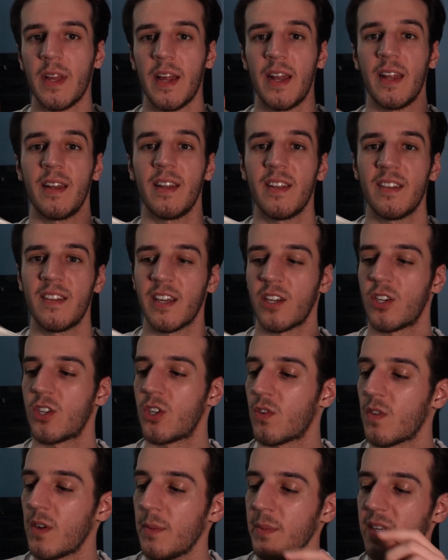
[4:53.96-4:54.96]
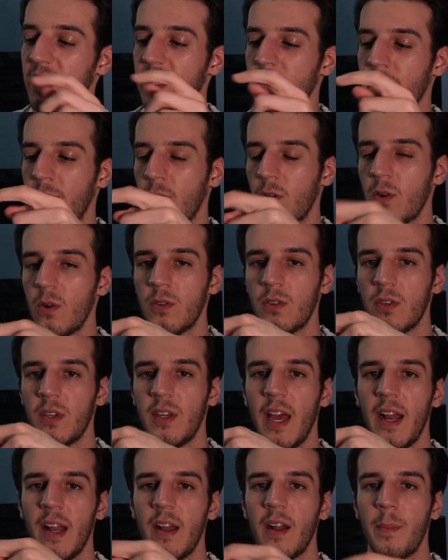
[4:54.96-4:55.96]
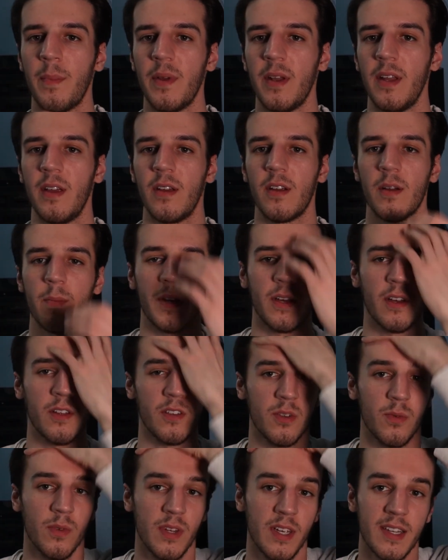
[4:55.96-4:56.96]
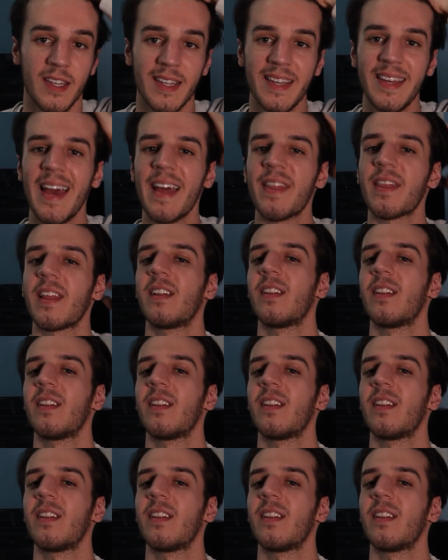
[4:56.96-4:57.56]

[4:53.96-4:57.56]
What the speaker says: that it is extremely difficult to get it up in here because you need to get the